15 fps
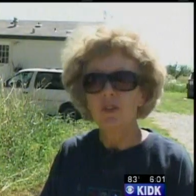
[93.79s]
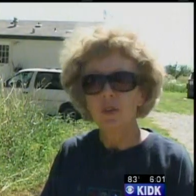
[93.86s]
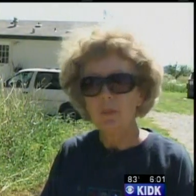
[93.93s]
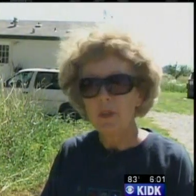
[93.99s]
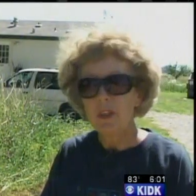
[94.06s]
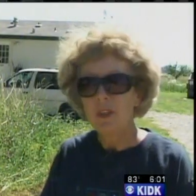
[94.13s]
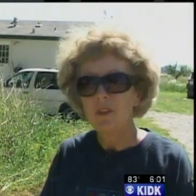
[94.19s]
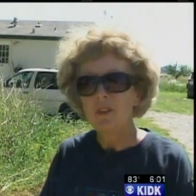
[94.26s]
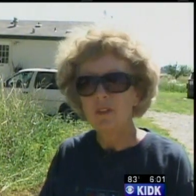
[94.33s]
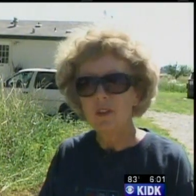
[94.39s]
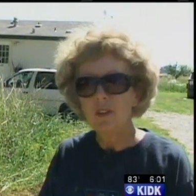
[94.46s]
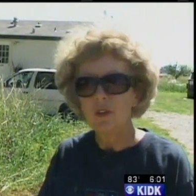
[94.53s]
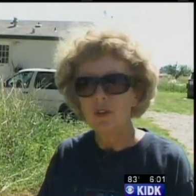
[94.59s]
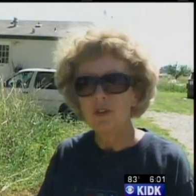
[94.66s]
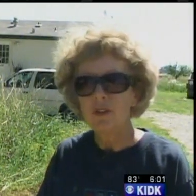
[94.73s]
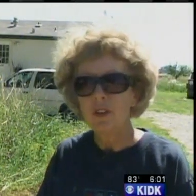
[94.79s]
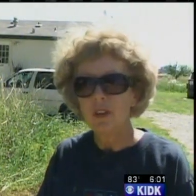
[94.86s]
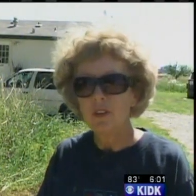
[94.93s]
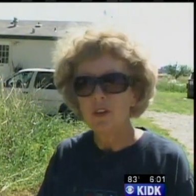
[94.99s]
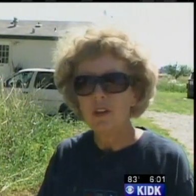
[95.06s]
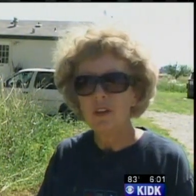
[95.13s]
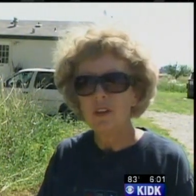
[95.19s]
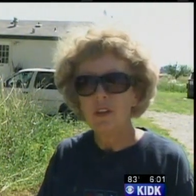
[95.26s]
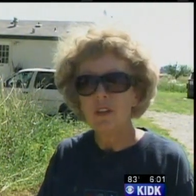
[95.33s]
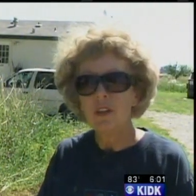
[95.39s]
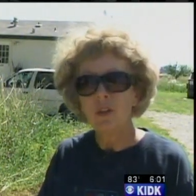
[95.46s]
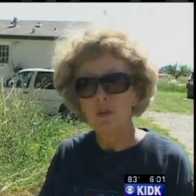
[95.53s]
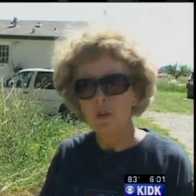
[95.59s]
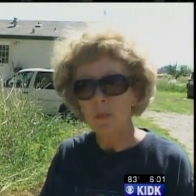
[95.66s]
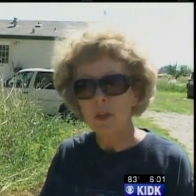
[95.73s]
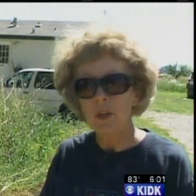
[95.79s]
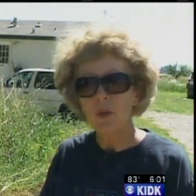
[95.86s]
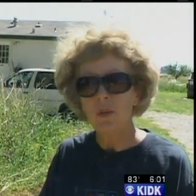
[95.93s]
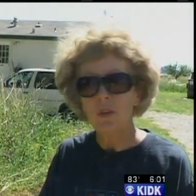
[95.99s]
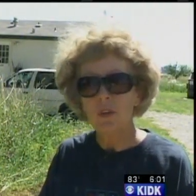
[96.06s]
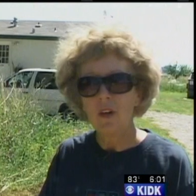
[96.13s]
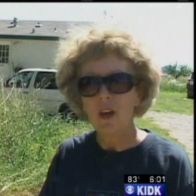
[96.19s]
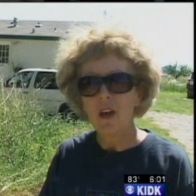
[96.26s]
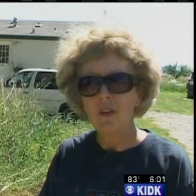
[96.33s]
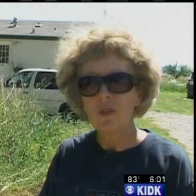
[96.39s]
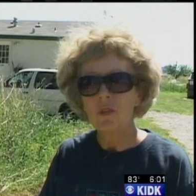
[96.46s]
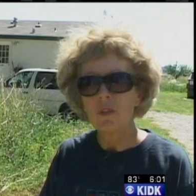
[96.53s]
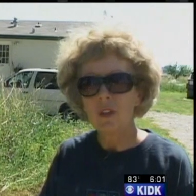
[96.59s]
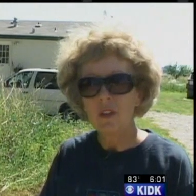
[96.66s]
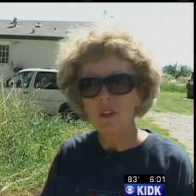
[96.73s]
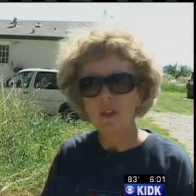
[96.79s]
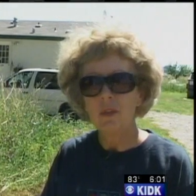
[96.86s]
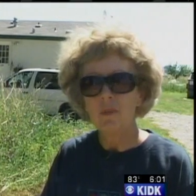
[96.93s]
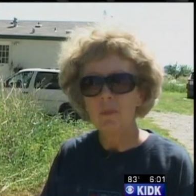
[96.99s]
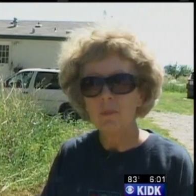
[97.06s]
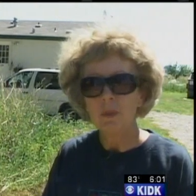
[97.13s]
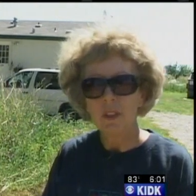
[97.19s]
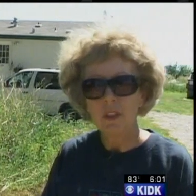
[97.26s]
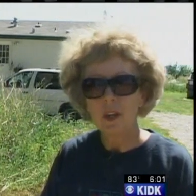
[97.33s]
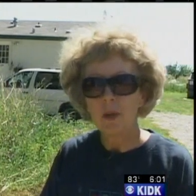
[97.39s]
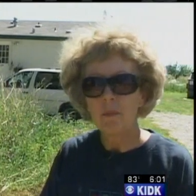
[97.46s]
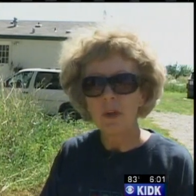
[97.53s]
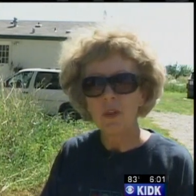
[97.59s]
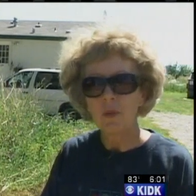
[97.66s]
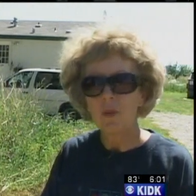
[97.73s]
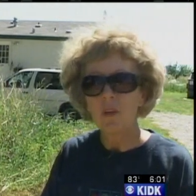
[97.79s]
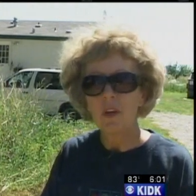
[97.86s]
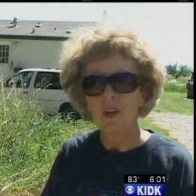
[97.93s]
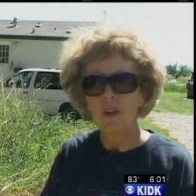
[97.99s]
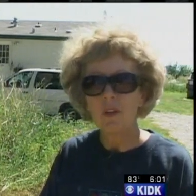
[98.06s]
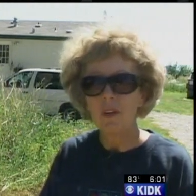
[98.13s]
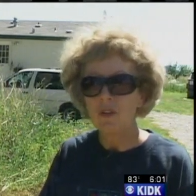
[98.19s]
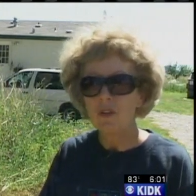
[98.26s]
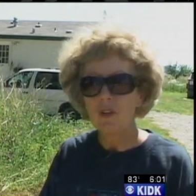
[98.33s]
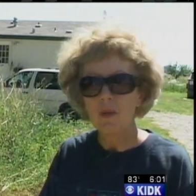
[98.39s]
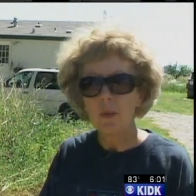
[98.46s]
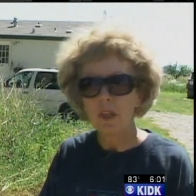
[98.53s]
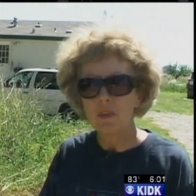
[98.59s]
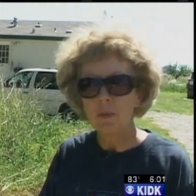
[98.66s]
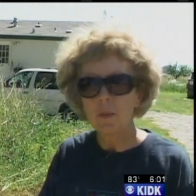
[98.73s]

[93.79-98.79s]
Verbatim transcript: and so many still are sick. They need either to be euthanized or they need big-time medical care, and it's going to be